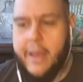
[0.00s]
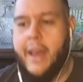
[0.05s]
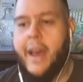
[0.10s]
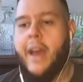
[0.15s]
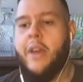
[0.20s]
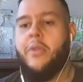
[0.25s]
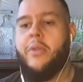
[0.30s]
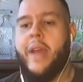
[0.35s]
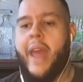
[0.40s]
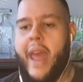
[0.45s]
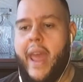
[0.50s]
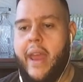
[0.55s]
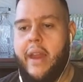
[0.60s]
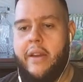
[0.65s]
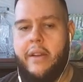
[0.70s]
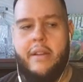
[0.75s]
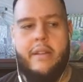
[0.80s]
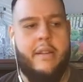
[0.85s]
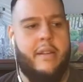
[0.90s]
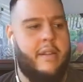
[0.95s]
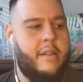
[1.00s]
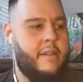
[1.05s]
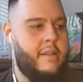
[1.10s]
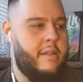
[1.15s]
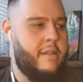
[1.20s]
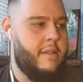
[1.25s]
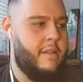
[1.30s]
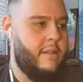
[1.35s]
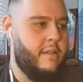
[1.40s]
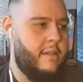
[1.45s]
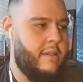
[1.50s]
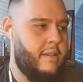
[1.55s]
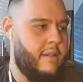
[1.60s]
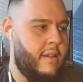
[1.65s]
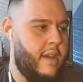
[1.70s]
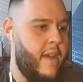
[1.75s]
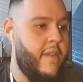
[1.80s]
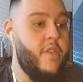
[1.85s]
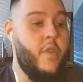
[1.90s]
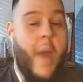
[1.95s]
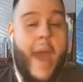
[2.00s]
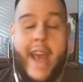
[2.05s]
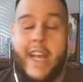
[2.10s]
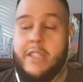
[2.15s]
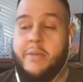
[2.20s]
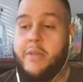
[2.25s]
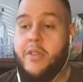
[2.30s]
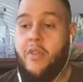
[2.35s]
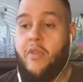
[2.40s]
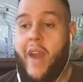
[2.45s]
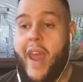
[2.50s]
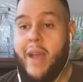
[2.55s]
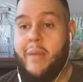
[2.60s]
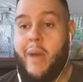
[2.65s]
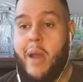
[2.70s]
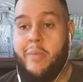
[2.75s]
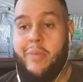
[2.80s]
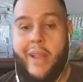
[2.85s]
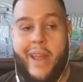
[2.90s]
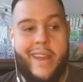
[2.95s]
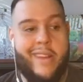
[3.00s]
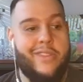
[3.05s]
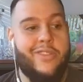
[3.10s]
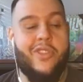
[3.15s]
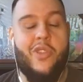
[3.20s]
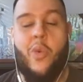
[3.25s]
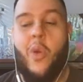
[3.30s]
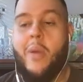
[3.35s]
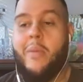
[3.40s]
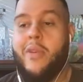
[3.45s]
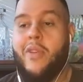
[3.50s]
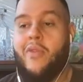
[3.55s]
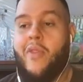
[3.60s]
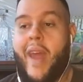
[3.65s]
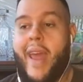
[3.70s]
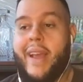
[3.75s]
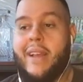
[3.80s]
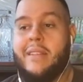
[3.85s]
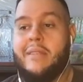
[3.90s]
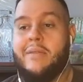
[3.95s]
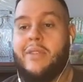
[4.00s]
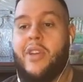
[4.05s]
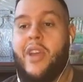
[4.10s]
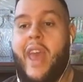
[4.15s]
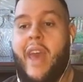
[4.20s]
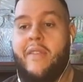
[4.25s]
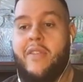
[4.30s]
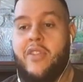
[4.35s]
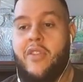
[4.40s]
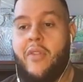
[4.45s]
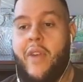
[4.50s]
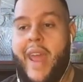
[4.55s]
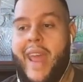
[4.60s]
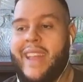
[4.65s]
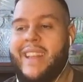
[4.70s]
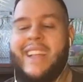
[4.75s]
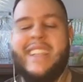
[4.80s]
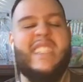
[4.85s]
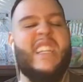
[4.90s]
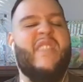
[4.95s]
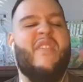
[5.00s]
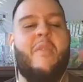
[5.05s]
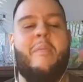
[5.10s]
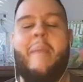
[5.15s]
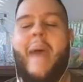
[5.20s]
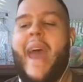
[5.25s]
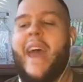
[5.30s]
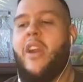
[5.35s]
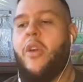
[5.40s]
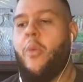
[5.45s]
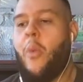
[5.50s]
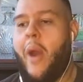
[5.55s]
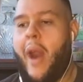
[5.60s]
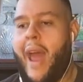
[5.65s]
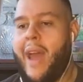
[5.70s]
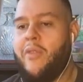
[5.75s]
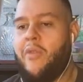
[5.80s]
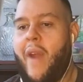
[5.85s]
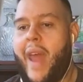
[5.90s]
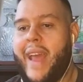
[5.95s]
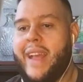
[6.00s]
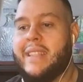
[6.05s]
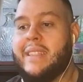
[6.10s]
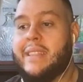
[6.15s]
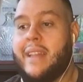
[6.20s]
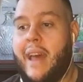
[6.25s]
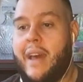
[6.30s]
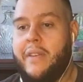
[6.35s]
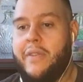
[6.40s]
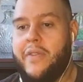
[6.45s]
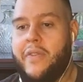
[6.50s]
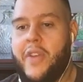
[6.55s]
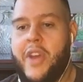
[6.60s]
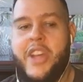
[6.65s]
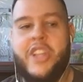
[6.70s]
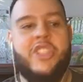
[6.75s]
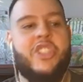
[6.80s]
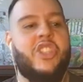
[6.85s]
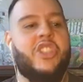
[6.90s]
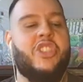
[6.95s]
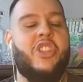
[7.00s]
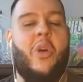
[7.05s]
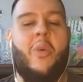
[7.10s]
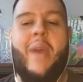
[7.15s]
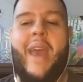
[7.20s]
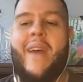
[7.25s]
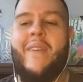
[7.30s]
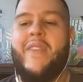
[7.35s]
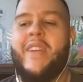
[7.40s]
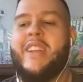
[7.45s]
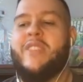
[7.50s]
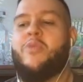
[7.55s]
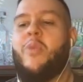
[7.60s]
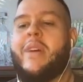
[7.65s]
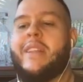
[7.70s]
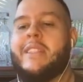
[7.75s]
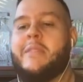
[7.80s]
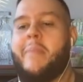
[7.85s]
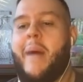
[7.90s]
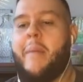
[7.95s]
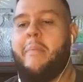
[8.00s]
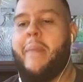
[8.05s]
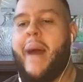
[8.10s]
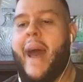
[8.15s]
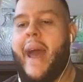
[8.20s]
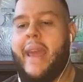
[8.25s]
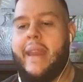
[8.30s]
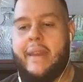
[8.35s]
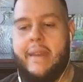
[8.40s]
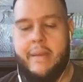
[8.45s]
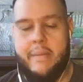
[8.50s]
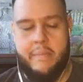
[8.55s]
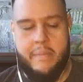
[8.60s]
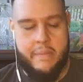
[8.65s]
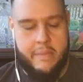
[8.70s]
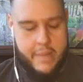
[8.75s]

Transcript: I don't care. If you ask me to rank my players, you know where I'm going to rank Kevin Durant? It doesn't even matter where I rank Steph. Just know Kevin is one spot behind him.